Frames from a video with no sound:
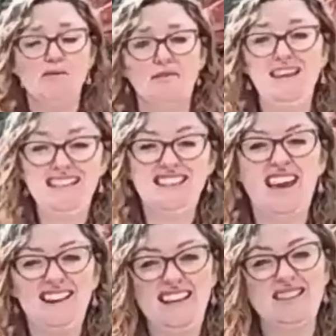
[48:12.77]
that these
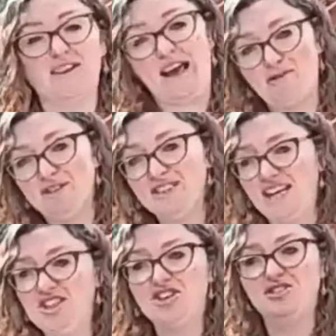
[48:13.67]
techniques like
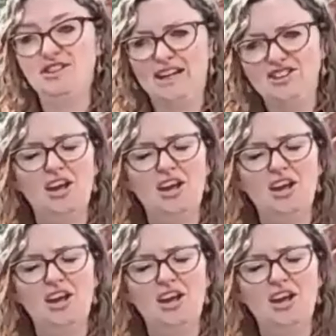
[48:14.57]
afforestation and that